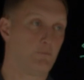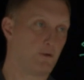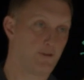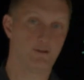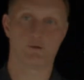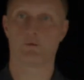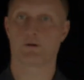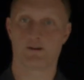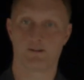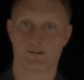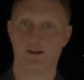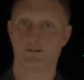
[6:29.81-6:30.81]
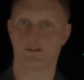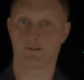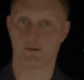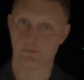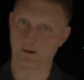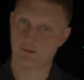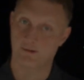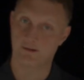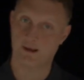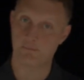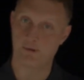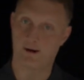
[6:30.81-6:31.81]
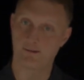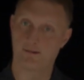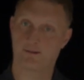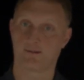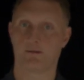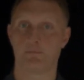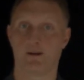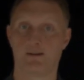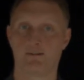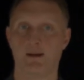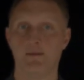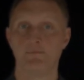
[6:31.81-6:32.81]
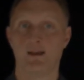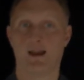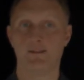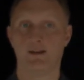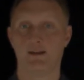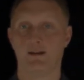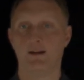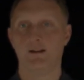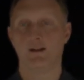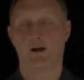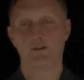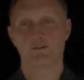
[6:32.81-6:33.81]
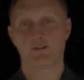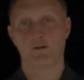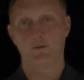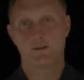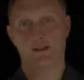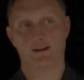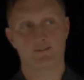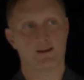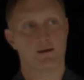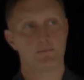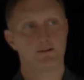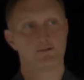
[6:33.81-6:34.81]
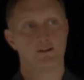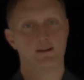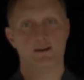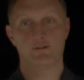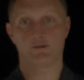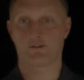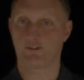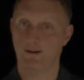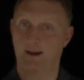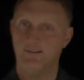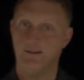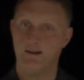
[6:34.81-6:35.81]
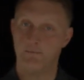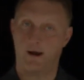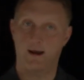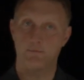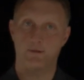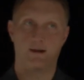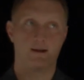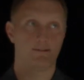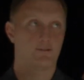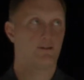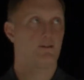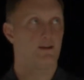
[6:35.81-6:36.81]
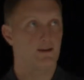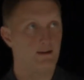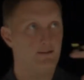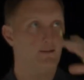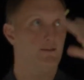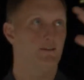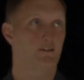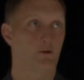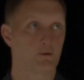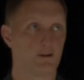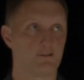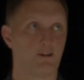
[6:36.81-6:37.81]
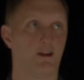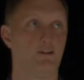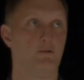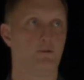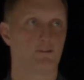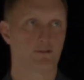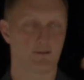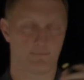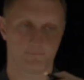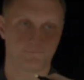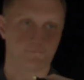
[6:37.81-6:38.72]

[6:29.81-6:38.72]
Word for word: within your organization. So make sure that that process is in place. And then also the last thing I'll mention is your CI/CD pipeline. So you, again, this whole continuous